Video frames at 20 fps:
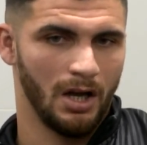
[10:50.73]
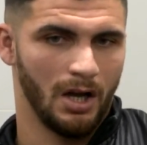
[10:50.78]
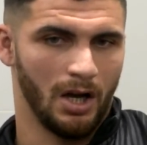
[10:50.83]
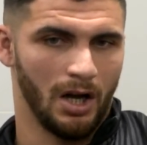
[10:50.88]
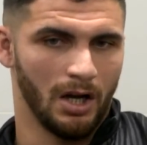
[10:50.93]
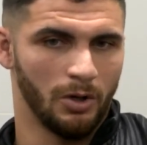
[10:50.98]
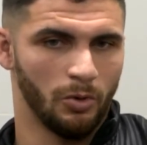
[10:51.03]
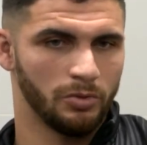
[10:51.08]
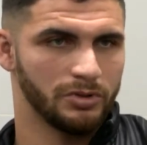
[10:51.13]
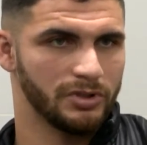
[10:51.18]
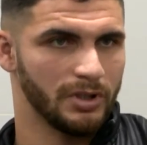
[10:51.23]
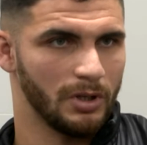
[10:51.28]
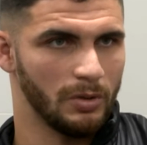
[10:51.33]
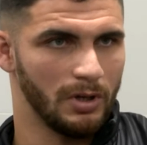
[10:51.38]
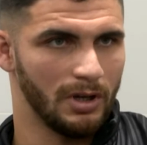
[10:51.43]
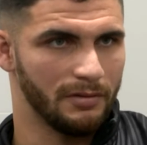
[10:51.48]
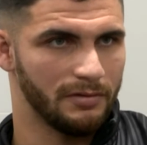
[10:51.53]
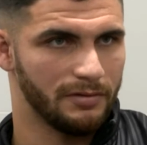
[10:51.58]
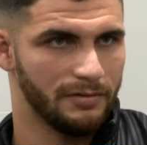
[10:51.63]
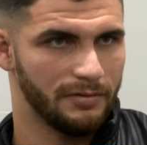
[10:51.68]
I also
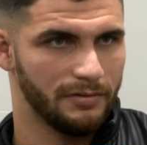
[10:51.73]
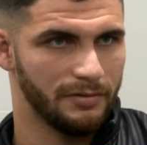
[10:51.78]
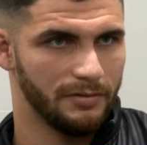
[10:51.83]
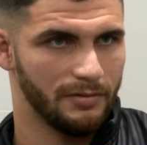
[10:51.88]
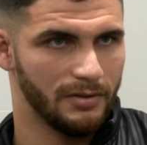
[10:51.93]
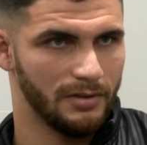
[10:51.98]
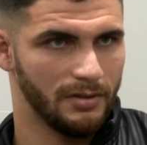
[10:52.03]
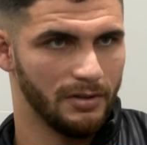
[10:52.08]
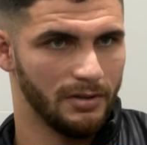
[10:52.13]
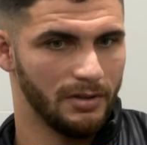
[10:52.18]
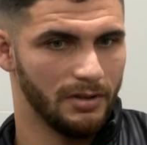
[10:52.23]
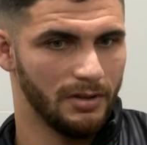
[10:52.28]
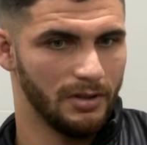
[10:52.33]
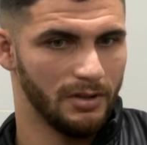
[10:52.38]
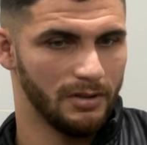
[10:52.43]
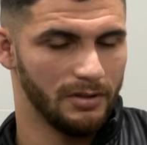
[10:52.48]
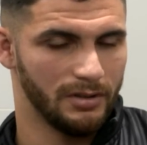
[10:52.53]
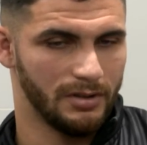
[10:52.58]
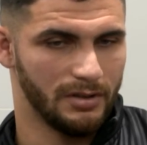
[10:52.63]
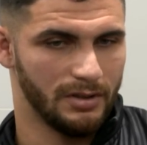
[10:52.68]
love
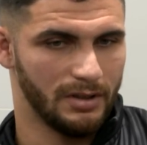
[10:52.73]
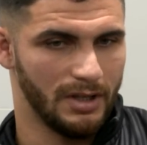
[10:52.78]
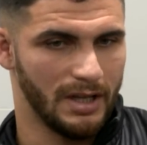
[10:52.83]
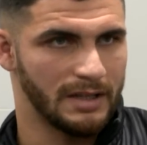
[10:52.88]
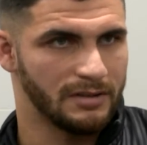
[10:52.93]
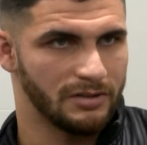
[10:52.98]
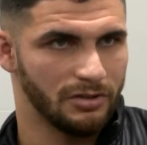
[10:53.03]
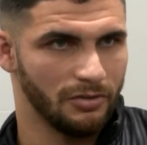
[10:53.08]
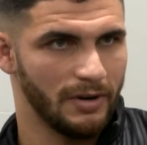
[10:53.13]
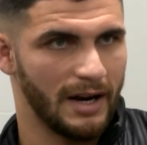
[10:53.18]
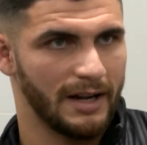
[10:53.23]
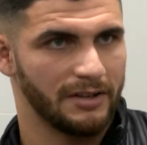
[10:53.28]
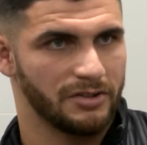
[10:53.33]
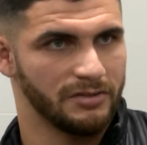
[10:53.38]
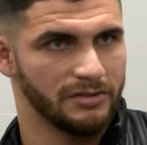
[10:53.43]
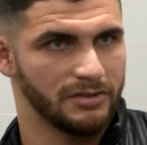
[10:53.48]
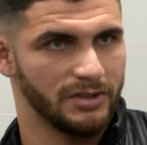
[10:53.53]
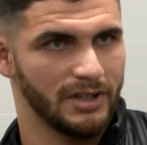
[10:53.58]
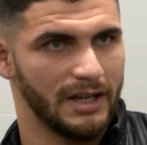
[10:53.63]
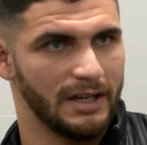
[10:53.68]
the
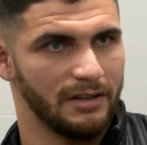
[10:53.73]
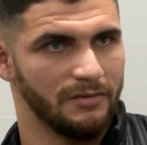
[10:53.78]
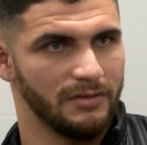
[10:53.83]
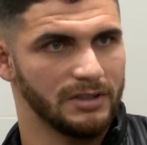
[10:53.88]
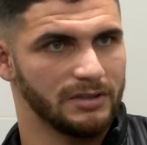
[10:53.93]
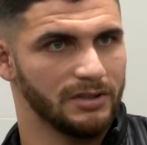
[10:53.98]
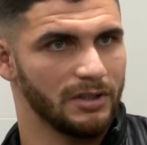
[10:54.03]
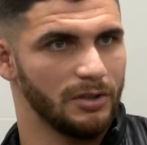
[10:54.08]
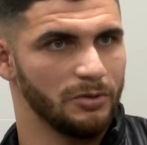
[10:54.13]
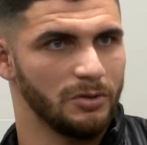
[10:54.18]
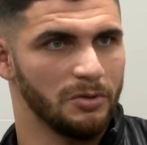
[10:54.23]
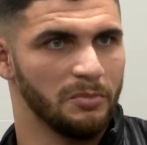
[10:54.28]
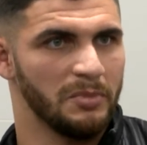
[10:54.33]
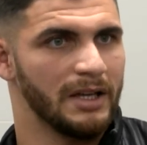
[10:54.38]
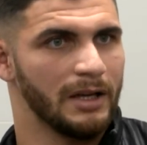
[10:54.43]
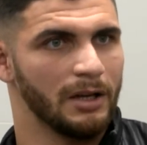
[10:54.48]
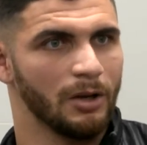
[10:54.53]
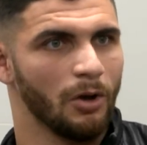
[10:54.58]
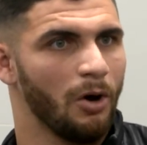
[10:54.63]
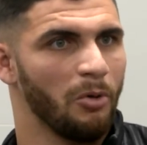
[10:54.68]
interaction side of it, so you
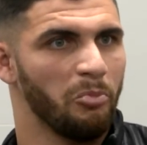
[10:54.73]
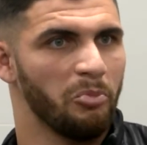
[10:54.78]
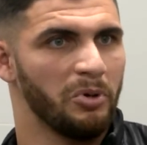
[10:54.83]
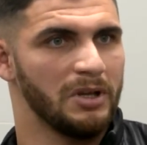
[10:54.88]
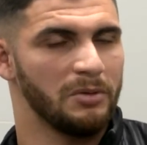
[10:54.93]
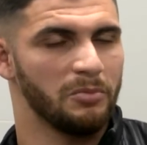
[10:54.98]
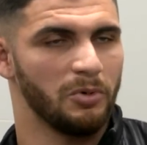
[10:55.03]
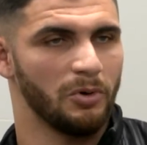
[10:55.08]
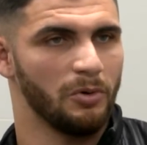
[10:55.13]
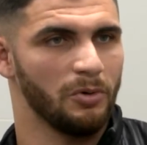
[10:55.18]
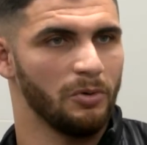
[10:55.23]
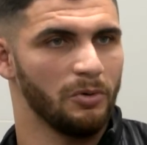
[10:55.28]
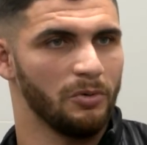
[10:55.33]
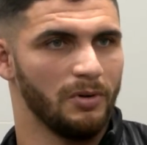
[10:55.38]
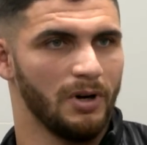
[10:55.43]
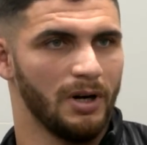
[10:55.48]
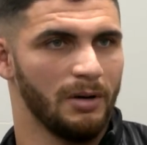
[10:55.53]
meet a lot of people,